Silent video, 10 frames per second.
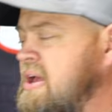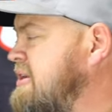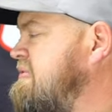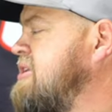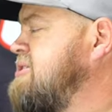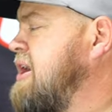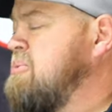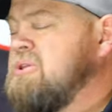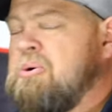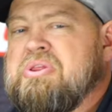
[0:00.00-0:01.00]
Now that everything's tight,
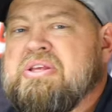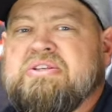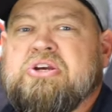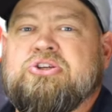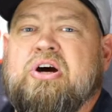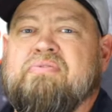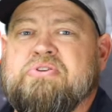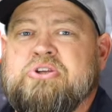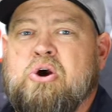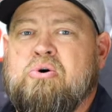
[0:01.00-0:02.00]
we're done with the installation of the
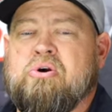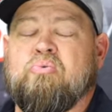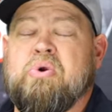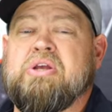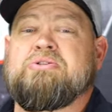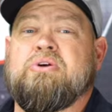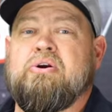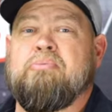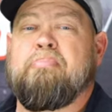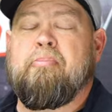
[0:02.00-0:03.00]
tow hook. Reinstall
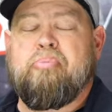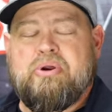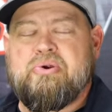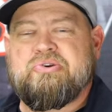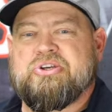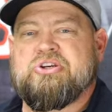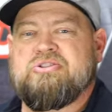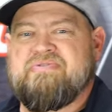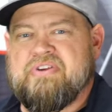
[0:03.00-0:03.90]
your bumper, your installation's